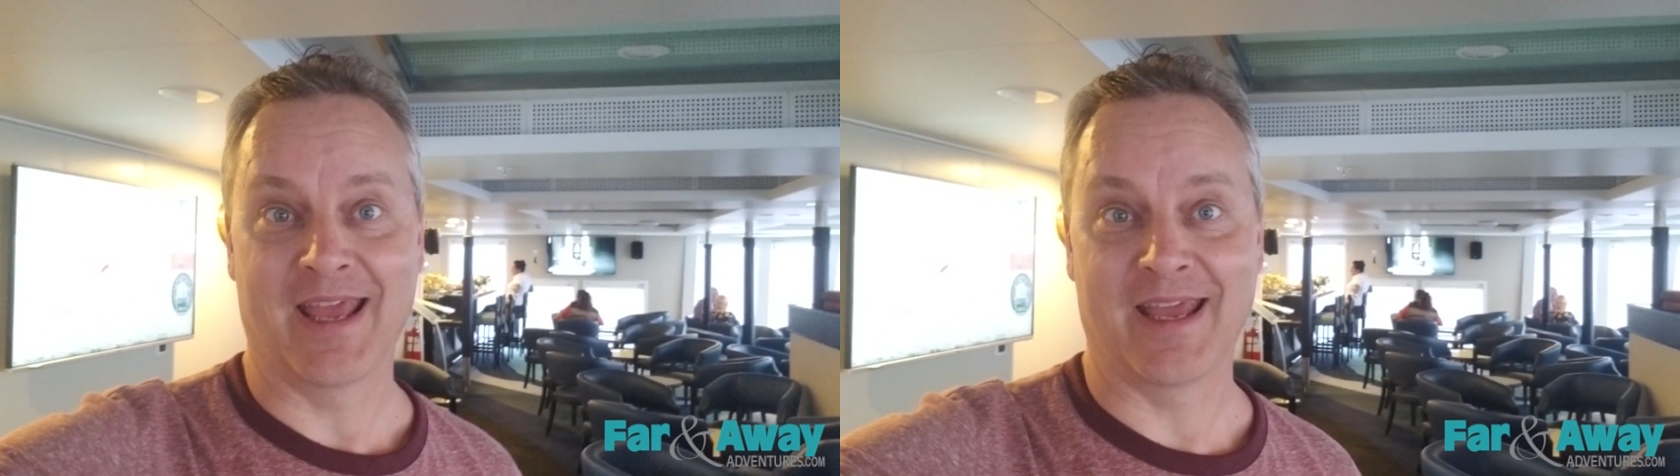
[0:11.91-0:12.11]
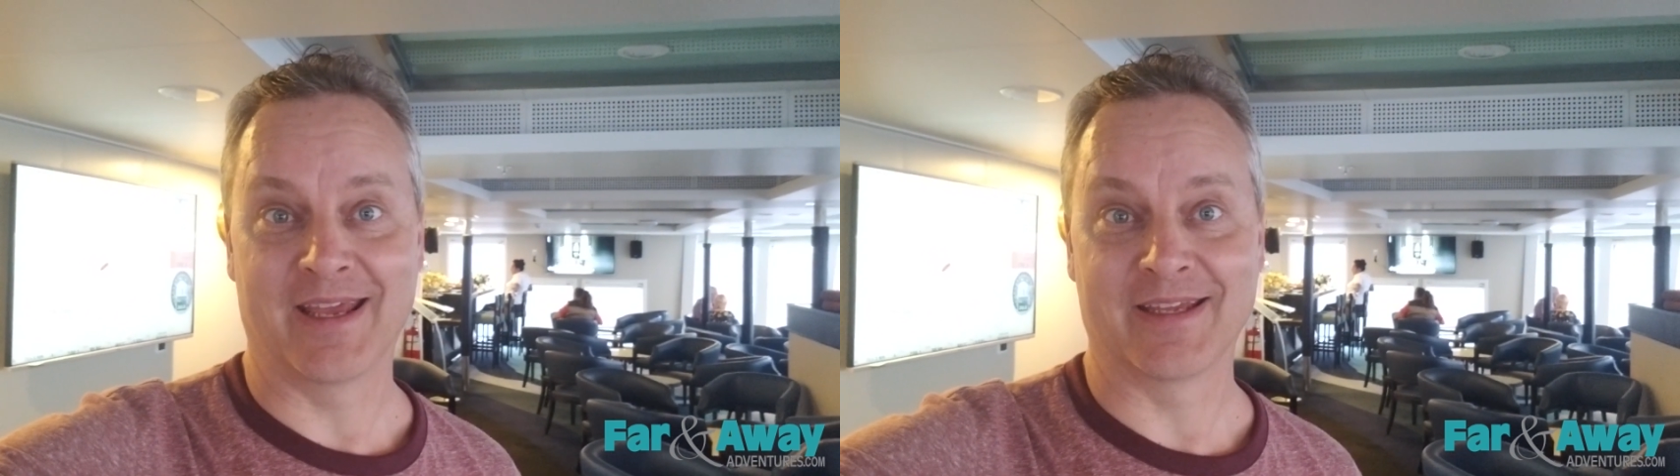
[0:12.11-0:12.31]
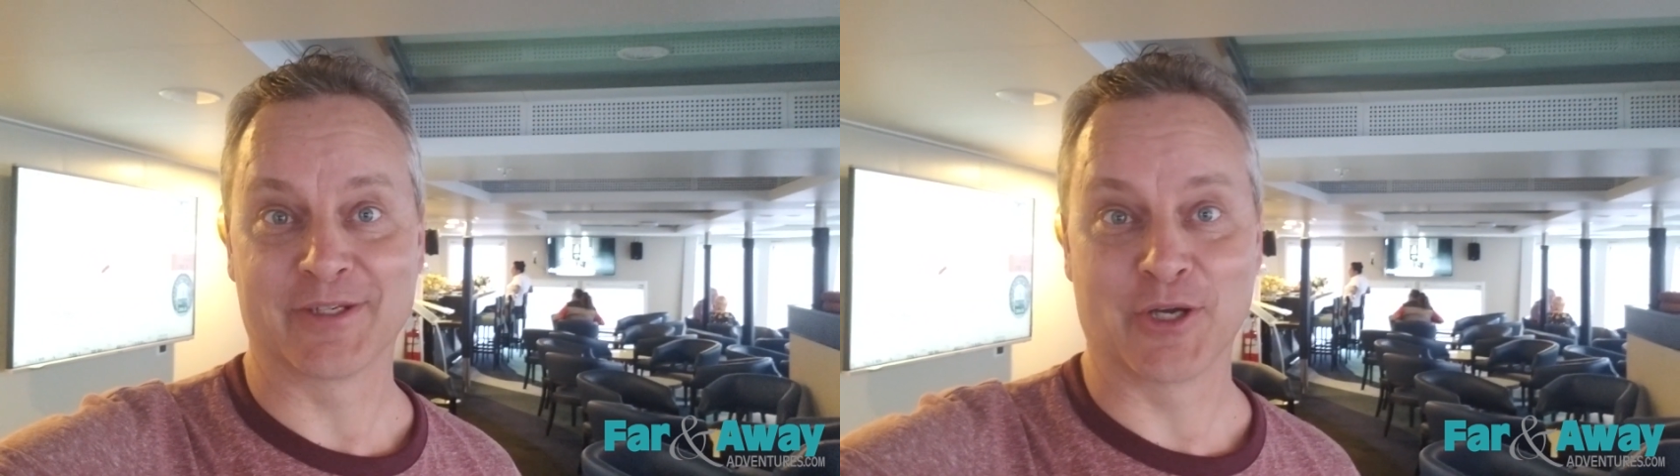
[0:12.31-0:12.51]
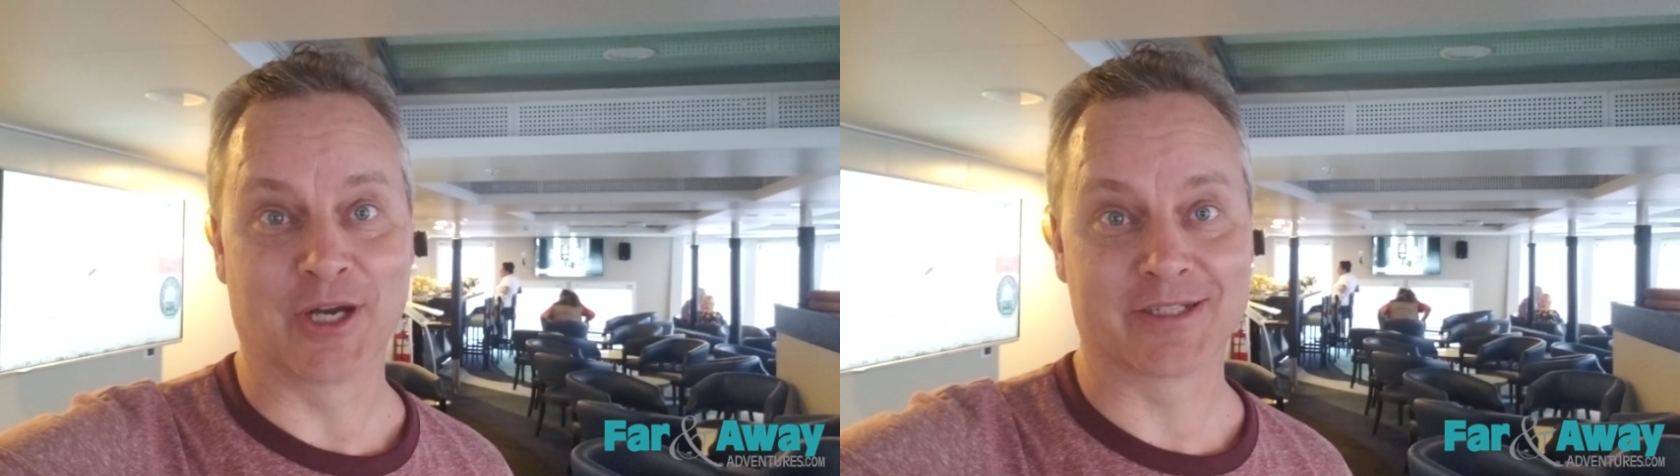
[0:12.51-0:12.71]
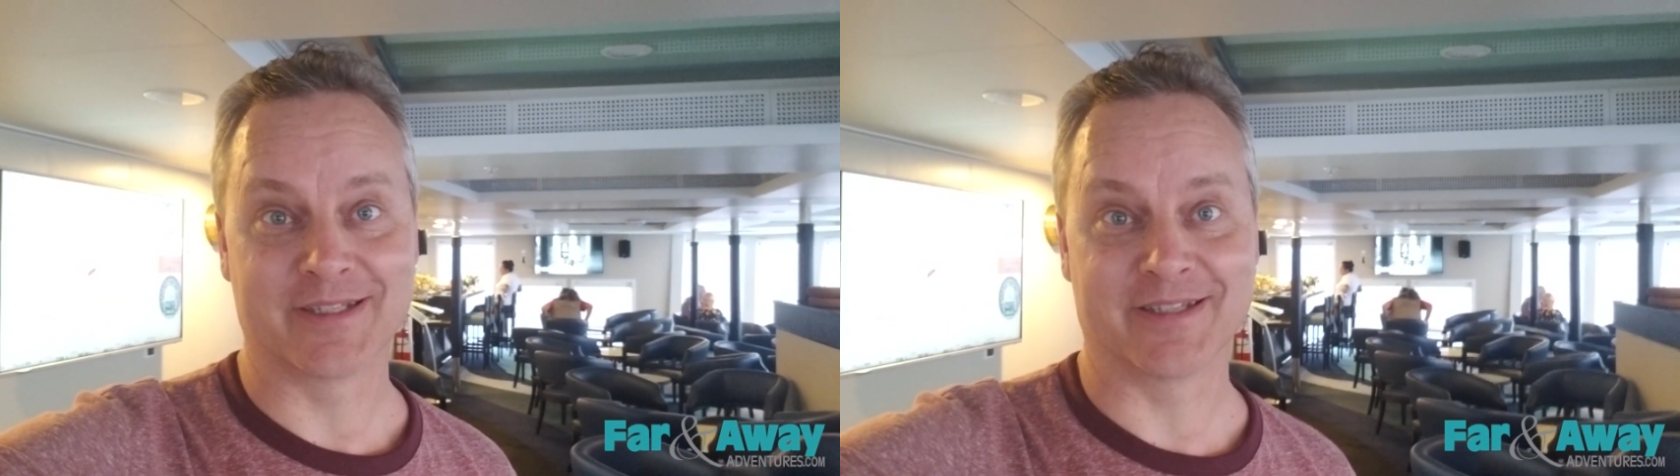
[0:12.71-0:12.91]
and
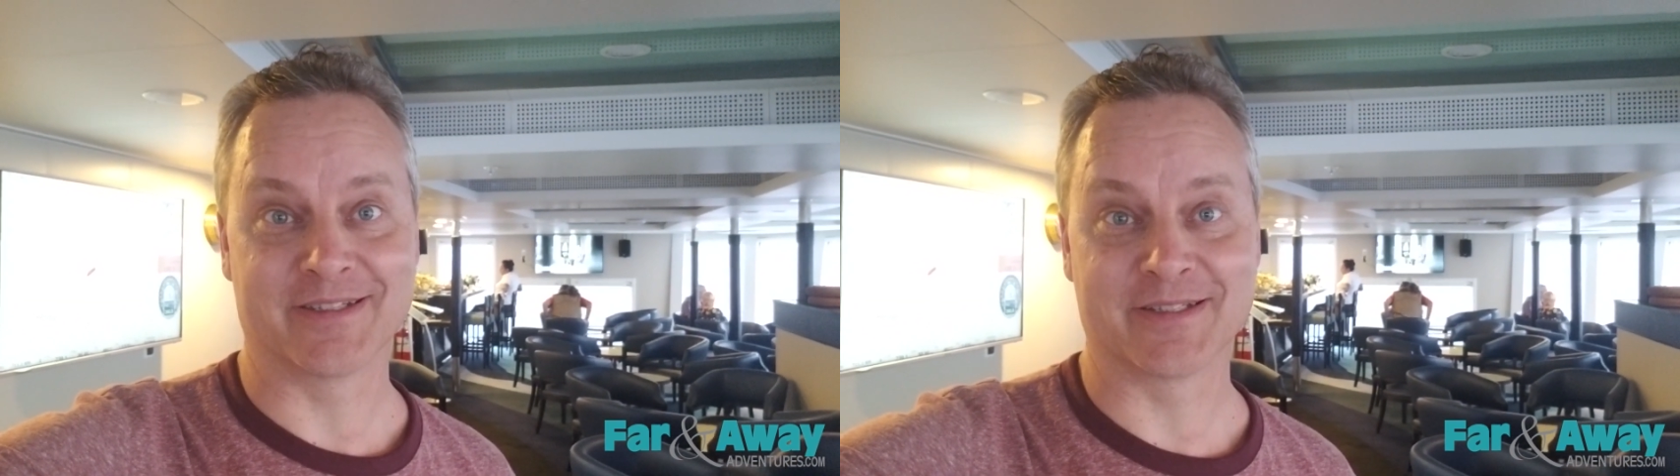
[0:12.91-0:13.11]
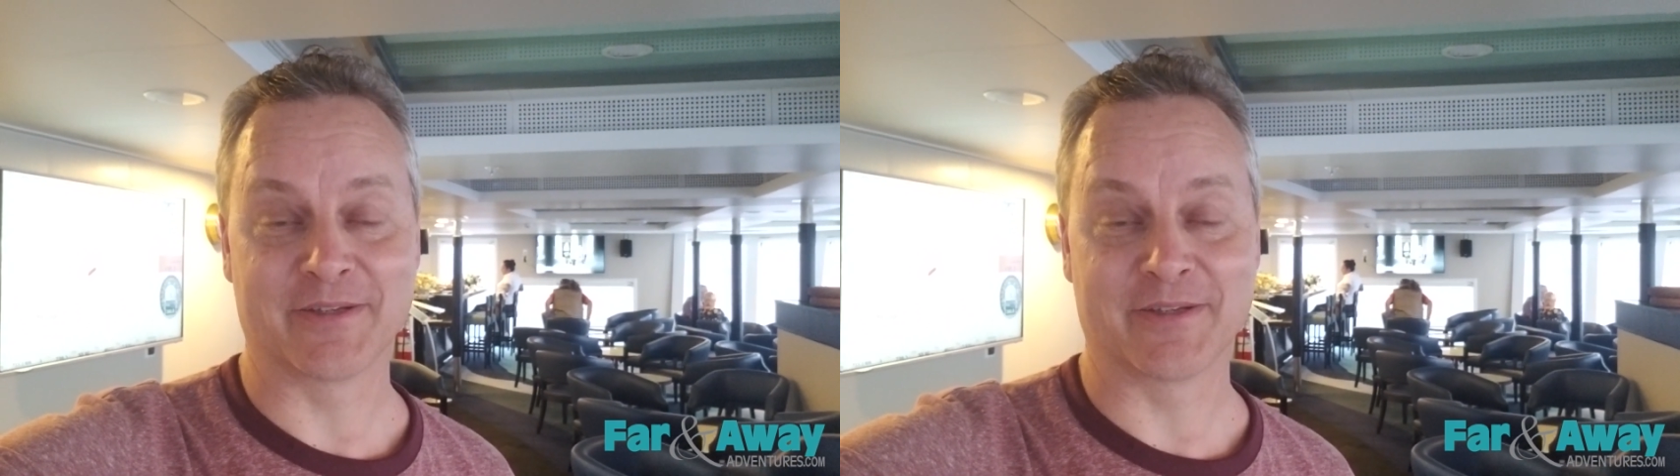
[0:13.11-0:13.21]
cocktails